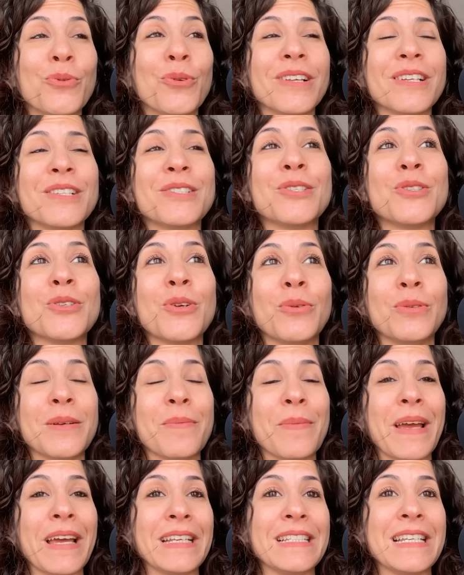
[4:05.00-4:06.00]
is so
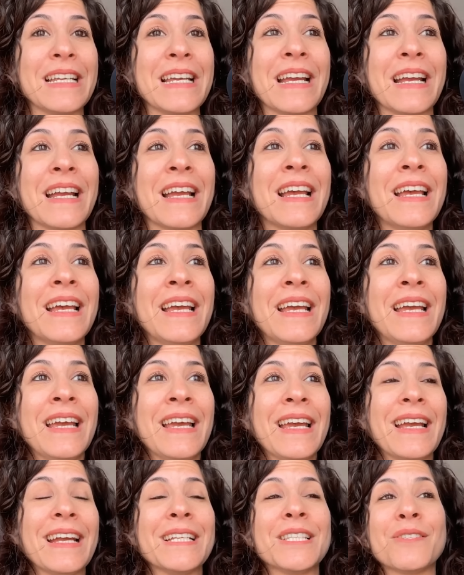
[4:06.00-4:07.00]
demanding.
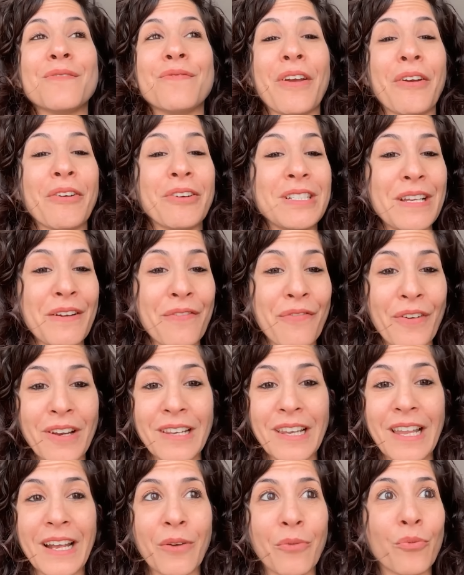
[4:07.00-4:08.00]
It's very different,
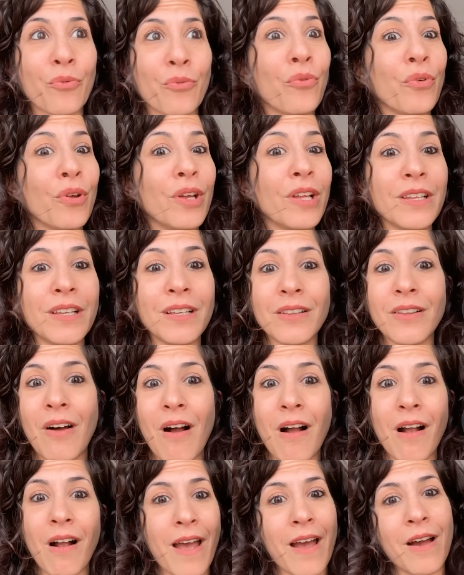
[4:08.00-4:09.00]
like really
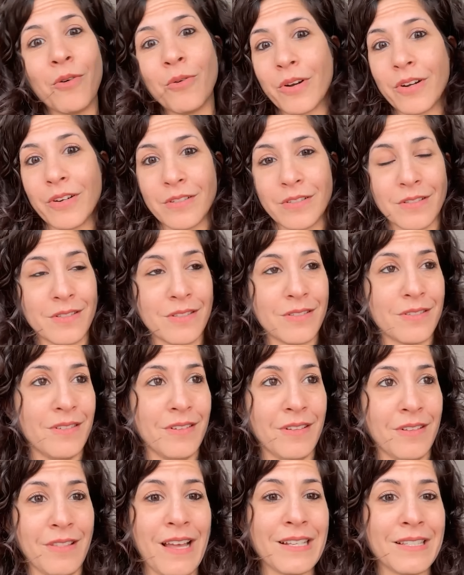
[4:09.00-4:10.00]
long hours.
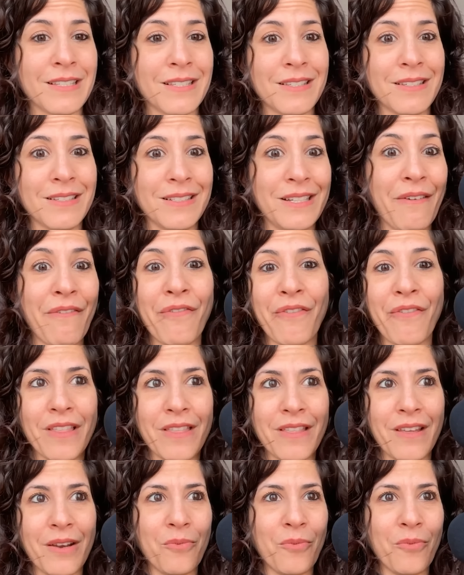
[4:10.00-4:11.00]
And that's different
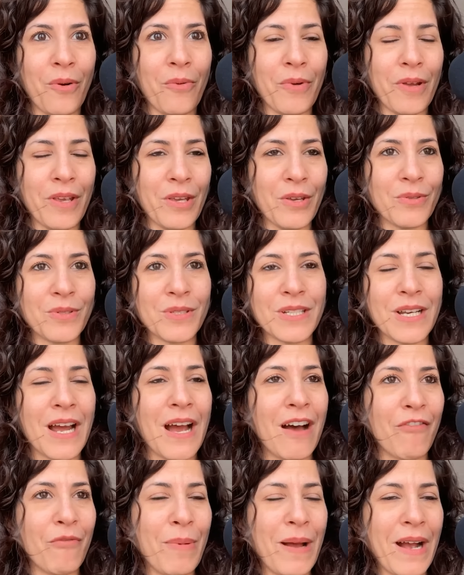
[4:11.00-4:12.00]
than what we used to
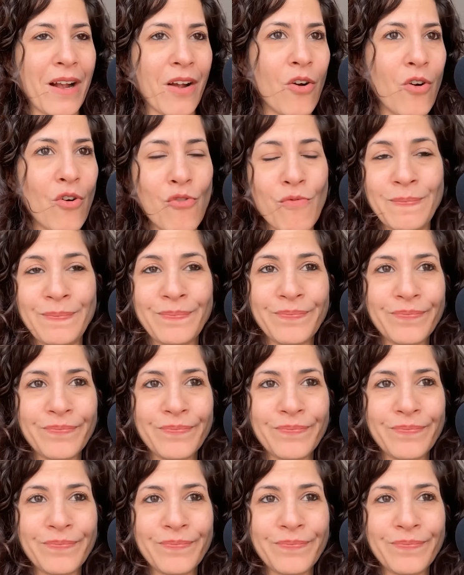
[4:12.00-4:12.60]
have back home.